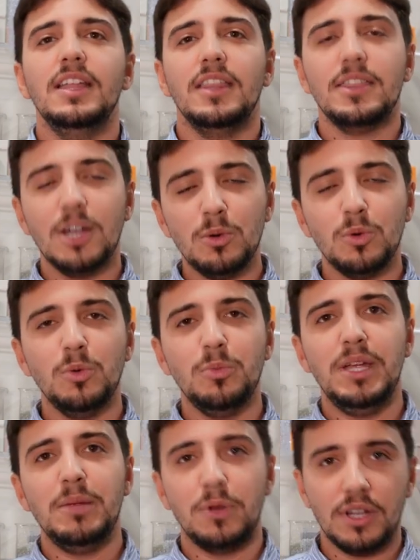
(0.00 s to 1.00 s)
The third one would
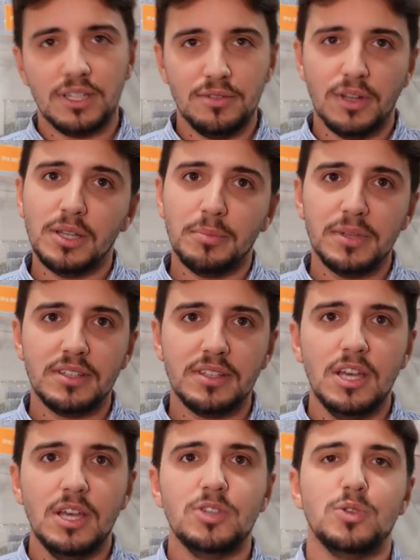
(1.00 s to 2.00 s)
be product development,
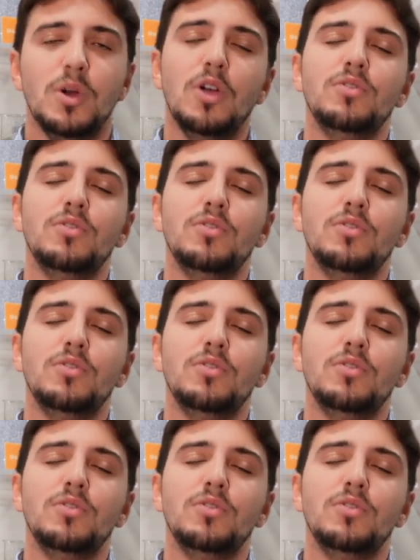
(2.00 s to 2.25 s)
so I